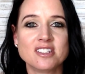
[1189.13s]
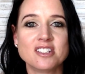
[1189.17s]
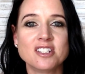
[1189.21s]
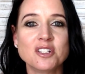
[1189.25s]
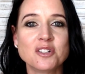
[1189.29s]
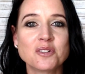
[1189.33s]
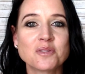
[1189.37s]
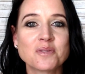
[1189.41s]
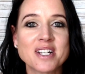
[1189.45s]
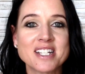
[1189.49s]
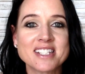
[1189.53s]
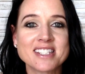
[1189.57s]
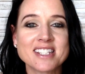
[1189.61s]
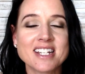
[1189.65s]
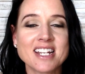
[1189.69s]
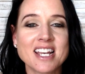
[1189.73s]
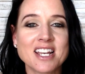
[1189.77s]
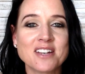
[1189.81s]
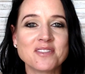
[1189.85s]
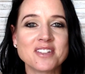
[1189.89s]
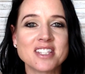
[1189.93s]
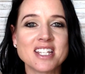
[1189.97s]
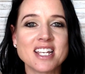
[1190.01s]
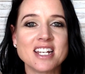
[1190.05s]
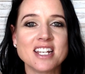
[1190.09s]
do you
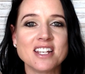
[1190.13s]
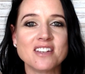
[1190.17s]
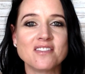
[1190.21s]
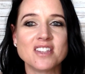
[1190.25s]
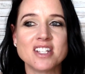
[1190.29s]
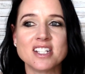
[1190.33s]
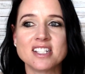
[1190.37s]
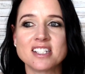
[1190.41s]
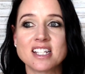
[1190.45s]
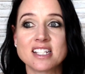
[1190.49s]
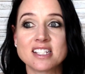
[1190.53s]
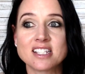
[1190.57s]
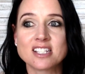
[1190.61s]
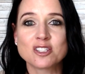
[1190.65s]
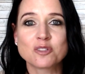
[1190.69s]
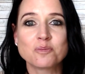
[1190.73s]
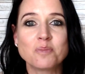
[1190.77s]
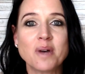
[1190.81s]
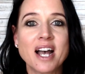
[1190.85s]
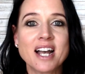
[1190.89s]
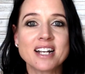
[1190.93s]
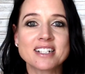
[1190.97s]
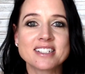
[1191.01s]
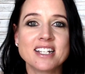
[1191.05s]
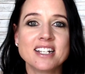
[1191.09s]
resonate with any of this? Has it
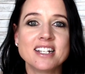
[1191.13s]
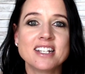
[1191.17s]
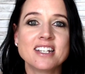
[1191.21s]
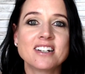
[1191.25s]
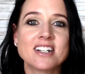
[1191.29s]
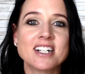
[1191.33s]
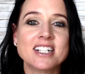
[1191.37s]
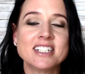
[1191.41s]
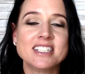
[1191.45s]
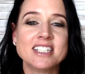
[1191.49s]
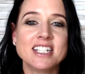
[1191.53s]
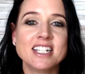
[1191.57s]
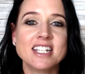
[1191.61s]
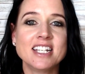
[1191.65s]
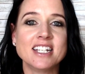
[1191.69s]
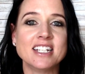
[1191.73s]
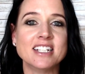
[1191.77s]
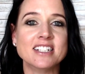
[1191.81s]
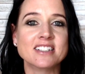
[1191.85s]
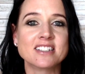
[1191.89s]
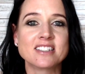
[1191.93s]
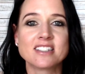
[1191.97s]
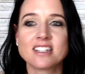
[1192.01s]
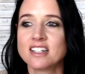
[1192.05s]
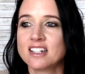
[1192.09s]
sparked any
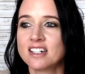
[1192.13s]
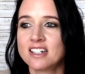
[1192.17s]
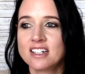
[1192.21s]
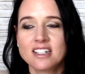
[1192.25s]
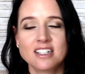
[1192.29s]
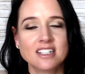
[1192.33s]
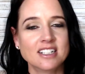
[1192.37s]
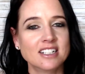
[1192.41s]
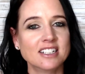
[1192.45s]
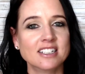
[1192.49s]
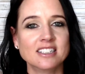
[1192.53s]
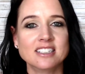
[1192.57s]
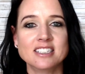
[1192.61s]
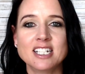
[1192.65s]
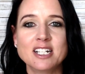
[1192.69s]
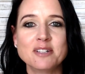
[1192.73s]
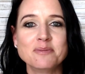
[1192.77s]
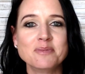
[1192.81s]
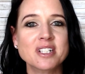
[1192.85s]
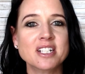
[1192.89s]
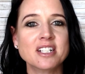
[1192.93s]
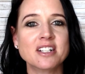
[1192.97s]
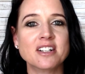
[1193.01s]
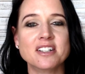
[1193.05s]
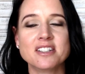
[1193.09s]
ideas?
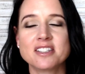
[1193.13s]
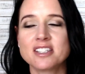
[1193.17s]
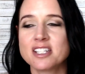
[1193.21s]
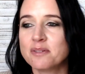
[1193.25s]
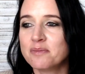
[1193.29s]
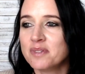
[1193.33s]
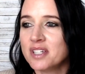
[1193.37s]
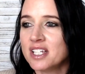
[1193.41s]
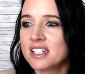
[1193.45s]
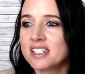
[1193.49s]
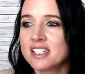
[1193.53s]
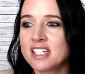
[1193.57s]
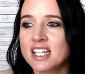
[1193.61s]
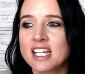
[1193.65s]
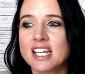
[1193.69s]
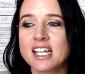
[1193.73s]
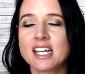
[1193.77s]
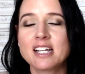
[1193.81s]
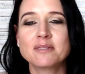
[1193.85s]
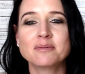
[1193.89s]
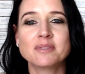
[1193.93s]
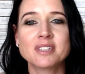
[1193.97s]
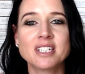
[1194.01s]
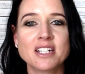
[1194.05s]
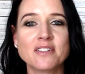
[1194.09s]
Let me know. Send me a
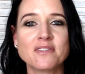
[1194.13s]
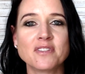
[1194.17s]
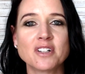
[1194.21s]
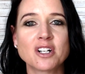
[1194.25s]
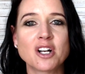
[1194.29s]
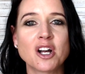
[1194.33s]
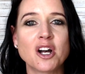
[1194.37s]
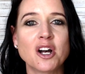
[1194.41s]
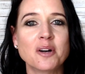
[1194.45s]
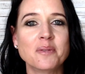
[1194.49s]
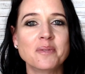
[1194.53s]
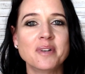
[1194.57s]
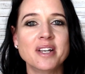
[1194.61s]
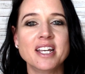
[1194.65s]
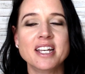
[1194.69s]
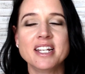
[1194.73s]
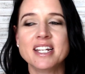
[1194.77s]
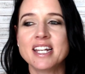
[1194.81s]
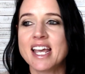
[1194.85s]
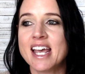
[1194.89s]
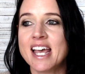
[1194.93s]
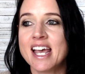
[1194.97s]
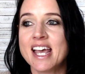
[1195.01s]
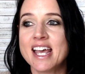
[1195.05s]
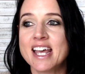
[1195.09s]
DM, leave a
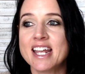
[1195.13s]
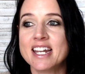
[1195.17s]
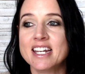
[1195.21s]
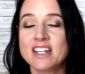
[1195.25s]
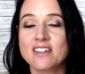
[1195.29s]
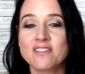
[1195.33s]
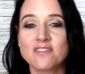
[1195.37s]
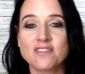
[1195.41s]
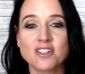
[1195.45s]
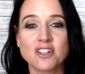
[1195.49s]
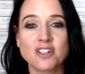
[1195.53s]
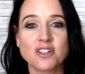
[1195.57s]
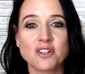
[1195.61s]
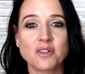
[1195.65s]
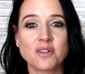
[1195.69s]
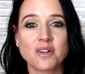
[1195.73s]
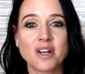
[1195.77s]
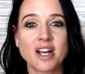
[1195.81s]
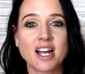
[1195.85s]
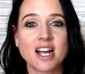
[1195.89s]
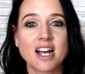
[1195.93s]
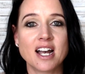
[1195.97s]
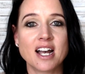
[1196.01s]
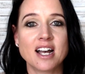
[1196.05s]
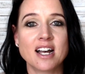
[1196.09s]
comment. And if
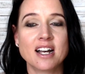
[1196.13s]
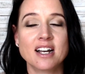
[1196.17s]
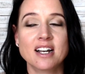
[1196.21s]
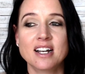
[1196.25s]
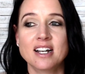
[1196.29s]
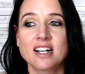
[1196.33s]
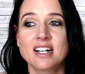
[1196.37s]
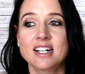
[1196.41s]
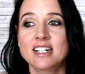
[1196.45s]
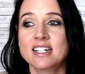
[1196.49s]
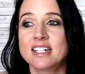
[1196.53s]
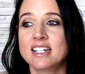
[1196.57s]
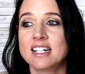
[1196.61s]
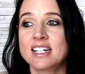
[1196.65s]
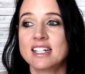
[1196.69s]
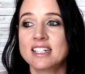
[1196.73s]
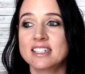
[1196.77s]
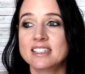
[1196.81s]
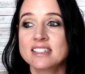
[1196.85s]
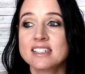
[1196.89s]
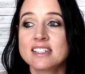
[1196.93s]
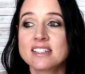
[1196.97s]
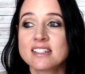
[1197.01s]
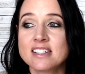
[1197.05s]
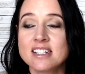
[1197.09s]
you are
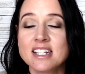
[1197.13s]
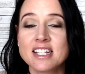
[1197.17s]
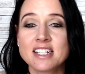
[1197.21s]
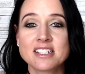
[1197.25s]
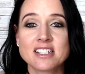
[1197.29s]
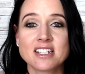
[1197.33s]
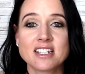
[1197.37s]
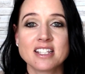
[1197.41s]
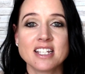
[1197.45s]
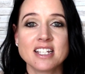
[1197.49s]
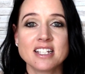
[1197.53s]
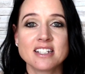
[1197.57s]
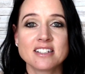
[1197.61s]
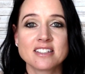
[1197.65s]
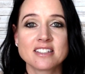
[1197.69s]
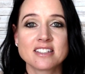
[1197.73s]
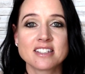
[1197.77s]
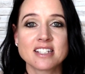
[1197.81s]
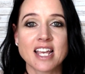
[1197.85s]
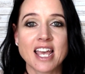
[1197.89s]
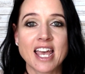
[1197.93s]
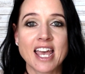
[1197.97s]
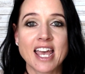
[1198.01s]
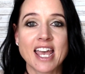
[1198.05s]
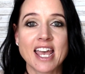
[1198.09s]
listening to
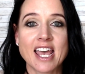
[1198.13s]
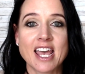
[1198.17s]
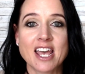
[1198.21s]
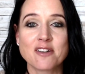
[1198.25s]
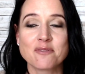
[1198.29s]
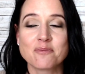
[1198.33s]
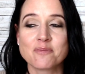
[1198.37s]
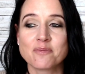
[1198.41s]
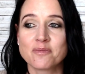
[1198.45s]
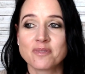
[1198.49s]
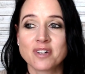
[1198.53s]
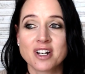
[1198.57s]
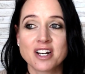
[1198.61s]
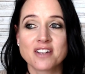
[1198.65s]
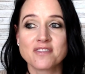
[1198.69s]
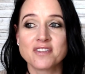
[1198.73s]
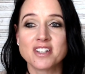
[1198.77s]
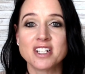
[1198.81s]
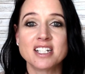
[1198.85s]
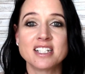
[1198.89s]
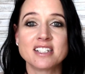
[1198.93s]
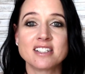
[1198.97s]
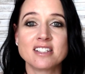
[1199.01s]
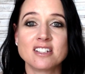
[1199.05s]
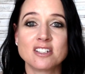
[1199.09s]
this,
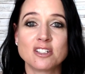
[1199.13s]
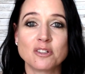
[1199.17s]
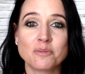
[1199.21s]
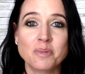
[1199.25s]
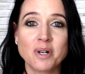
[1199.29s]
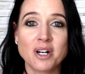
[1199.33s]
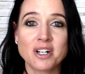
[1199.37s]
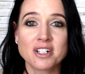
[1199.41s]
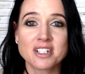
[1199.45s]
wherever you listen to